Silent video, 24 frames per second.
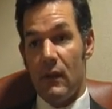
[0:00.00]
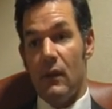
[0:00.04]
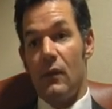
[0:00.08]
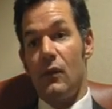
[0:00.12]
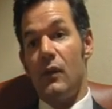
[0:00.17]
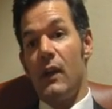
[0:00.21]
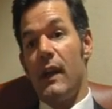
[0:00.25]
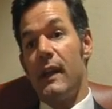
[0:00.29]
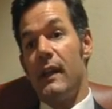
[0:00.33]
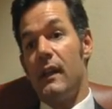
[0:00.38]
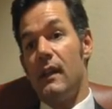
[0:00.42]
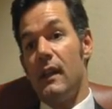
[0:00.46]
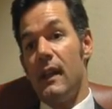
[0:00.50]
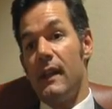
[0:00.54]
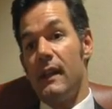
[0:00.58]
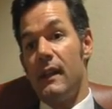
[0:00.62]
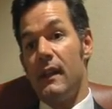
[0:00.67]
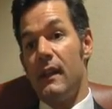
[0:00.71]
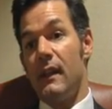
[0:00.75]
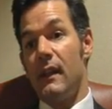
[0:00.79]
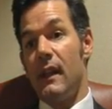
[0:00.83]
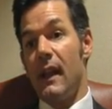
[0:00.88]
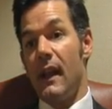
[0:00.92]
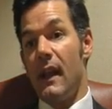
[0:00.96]

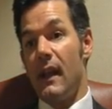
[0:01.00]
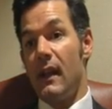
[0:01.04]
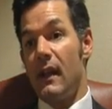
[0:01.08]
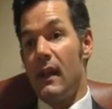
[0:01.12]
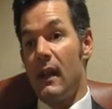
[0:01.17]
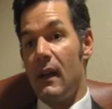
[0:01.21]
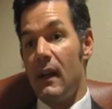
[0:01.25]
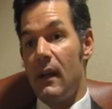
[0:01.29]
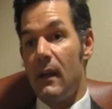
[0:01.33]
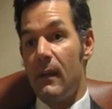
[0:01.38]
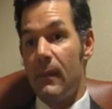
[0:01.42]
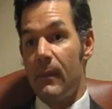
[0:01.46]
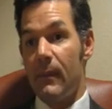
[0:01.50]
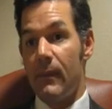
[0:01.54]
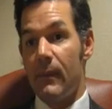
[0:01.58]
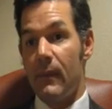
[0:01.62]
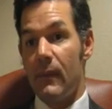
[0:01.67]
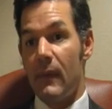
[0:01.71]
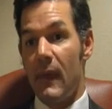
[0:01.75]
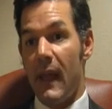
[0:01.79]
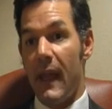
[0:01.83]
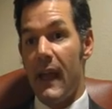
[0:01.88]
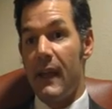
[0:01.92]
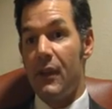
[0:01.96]
regulating
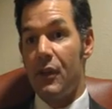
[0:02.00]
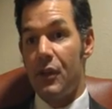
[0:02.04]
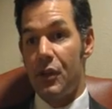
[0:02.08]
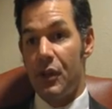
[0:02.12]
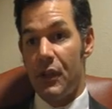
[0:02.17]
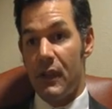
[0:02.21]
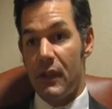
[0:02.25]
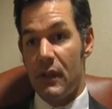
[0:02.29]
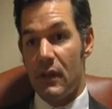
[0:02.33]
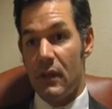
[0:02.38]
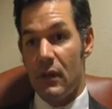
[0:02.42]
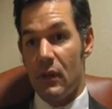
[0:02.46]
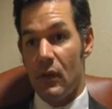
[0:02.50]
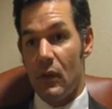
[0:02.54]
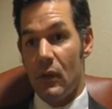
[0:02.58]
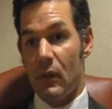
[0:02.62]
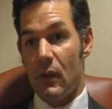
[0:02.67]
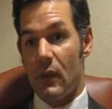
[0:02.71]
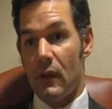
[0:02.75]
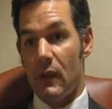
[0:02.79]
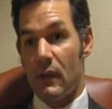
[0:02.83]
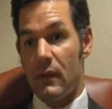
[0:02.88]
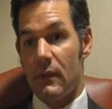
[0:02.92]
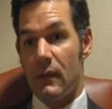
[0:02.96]
androgens
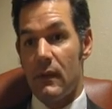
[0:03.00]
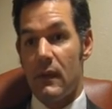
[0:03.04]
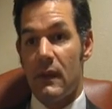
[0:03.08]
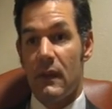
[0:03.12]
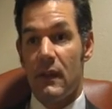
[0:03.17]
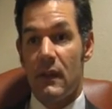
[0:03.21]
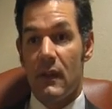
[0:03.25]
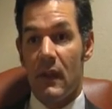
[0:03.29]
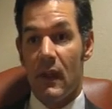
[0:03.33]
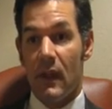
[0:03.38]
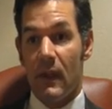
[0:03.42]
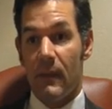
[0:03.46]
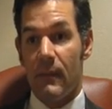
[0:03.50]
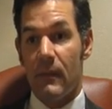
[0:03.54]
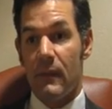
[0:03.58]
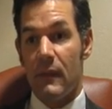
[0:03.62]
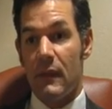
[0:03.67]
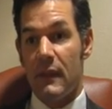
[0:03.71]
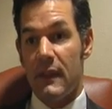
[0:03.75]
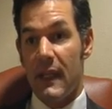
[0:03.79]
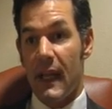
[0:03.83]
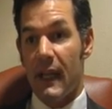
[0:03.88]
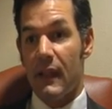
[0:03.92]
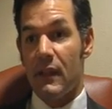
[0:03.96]
or
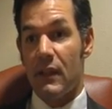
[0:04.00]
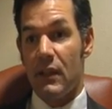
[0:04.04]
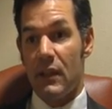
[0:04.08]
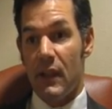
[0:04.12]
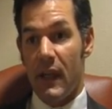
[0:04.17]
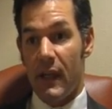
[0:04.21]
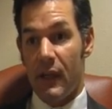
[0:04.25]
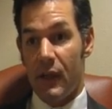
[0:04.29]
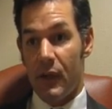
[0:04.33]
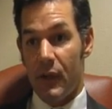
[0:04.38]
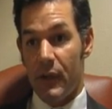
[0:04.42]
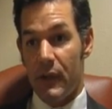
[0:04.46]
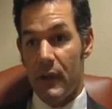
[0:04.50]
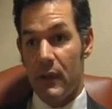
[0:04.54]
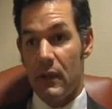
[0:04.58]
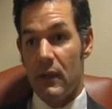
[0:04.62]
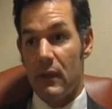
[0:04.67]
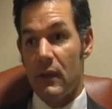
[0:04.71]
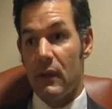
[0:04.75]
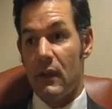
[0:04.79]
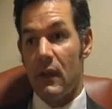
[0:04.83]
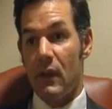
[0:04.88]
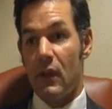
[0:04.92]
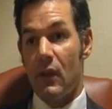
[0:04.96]
sex steroids,
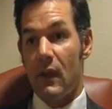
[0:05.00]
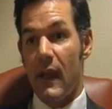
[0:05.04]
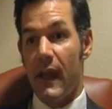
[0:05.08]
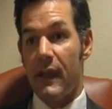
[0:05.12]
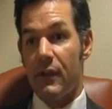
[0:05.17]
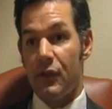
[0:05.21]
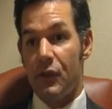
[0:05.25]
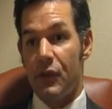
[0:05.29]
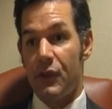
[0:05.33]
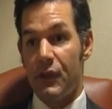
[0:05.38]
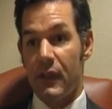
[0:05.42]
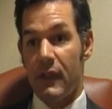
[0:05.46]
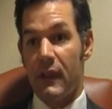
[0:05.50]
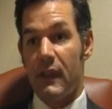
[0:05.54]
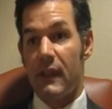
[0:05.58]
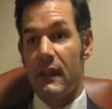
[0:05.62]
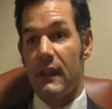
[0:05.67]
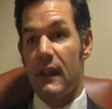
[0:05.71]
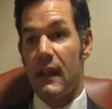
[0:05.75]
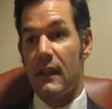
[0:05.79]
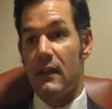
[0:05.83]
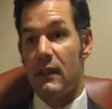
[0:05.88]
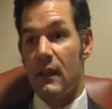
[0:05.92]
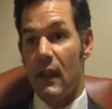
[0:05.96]
you know, estrogen and
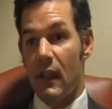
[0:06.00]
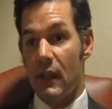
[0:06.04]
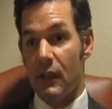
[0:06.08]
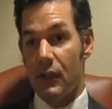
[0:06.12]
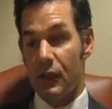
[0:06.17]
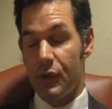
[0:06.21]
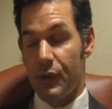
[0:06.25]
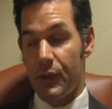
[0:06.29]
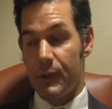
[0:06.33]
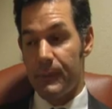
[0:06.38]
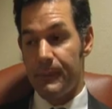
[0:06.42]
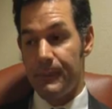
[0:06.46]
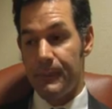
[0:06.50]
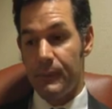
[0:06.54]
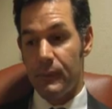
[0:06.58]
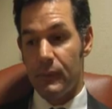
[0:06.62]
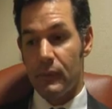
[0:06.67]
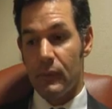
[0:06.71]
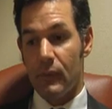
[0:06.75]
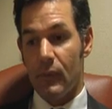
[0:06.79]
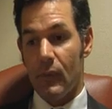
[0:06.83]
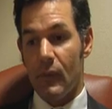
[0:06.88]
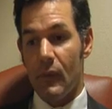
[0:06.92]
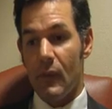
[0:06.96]
testosterone,
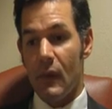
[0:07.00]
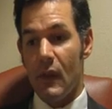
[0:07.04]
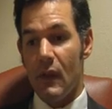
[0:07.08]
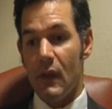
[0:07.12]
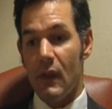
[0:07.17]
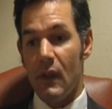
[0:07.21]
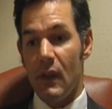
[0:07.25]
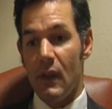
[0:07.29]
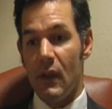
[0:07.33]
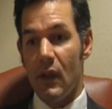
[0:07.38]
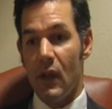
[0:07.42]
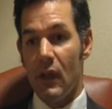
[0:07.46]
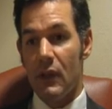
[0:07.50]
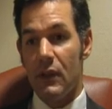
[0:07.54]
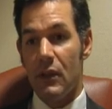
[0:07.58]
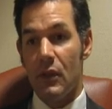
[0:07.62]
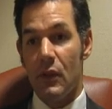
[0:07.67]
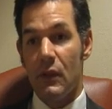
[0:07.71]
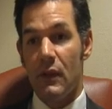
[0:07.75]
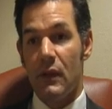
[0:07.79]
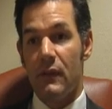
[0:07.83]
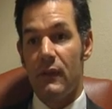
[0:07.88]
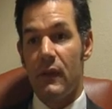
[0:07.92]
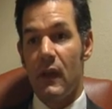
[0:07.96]
it also
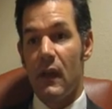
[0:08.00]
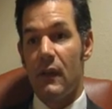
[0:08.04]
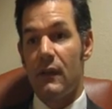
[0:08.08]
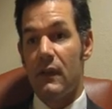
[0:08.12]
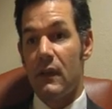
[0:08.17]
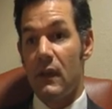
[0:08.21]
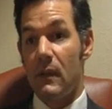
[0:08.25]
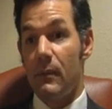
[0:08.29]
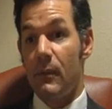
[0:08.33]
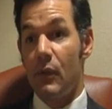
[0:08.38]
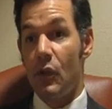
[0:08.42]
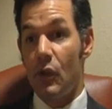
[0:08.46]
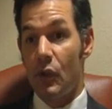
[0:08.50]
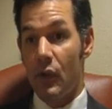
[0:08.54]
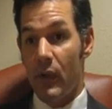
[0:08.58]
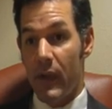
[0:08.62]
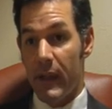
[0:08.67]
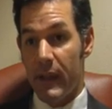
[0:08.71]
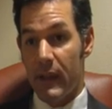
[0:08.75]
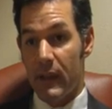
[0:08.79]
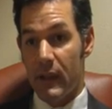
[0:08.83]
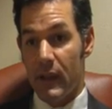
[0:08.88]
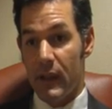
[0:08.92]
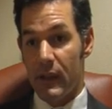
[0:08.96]
is involved in immune
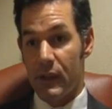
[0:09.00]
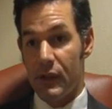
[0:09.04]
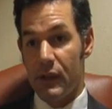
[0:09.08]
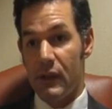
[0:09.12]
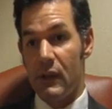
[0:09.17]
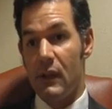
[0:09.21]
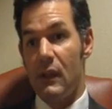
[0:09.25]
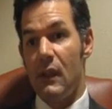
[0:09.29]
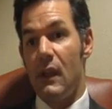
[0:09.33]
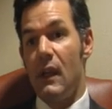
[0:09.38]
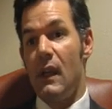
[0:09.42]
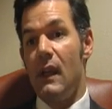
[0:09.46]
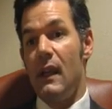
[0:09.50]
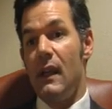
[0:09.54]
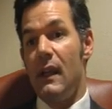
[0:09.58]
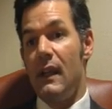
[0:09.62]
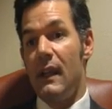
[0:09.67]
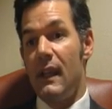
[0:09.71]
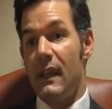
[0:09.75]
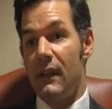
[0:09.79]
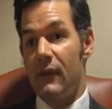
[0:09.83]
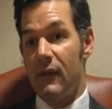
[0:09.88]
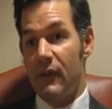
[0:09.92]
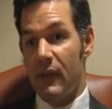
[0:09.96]
regulation,
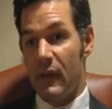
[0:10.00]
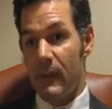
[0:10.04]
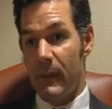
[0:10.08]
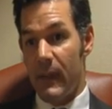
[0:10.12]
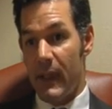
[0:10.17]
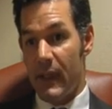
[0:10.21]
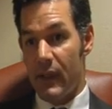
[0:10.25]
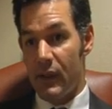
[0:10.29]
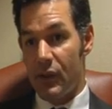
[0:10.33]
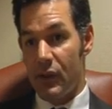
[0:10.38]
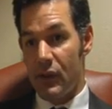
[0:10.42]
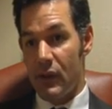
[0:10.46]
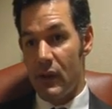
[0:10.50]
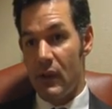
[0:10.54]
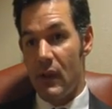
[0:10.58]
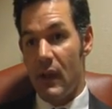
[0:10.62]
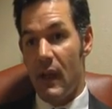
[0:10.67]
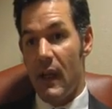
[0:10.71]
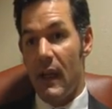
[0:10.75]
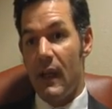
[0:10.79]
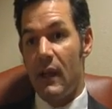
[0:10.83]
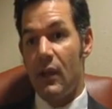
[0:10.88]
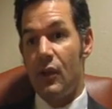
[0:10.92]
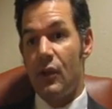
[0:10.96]
inflammation,
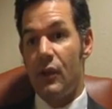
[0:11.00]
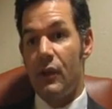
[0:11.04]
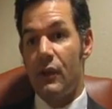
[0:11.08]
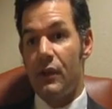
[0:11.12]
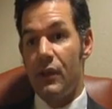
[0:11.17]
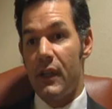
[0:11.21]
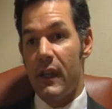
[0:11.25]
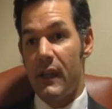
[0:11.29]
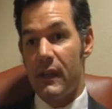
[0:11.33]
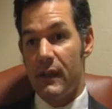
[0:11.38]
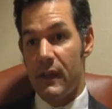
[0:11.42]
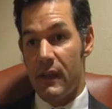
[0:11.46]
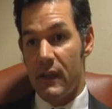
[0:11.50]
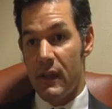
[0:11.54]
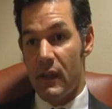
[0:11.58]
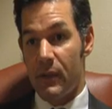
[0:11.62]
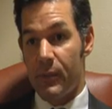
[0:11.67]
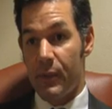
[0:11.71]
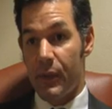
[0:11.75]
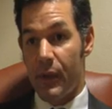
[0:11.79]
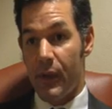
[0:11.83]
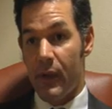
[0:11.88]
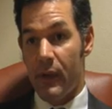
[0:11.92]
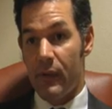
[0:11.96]
and neurogenesis, the
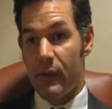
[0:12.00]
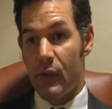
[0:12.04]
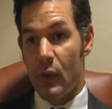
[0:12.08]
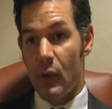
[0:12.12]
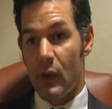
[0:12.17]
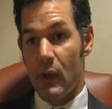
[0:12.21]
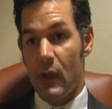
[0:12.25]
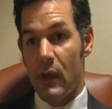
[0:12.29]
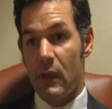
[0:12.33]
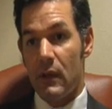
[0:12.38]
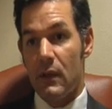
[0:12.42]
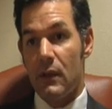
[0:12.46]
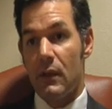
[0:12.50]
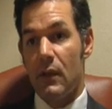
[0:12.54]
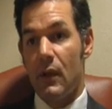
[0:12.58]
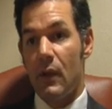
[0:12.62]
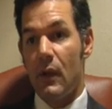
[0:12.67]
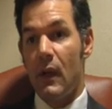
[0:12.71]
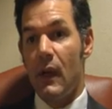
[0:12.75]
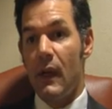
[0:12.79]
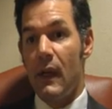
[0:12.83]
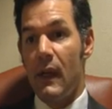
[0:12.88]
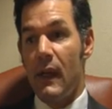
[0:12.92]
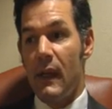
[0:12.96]
birth of neurons.
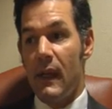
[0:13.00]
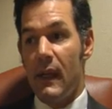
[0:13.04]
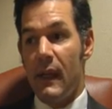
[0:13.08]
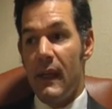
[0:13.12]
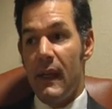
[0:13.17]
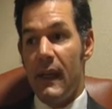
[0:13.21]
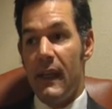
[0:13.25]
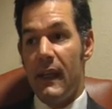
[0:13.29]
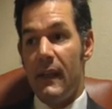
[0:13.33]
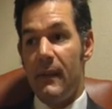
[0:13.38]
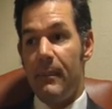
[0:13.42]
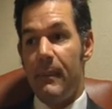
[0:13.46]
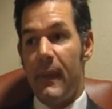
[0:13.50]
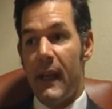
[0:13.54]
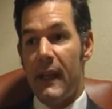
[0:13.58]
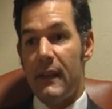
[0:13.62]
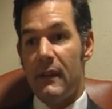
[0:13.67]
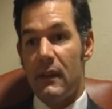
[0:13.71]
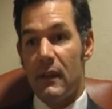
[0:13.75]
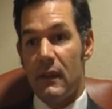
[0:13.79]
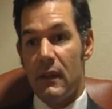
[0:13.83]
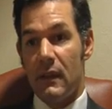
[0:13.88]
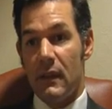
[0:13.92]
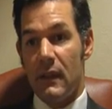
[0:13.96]
So it
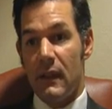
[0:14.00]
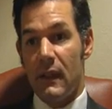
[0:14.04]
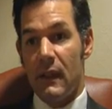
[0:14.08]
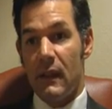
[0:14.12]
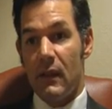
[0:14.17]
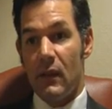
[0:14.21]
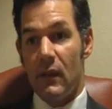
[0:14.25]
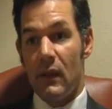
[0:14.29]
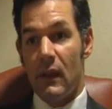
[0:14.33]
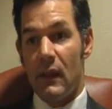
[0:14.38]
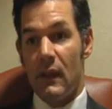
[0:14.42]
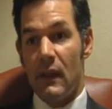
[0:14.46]
basically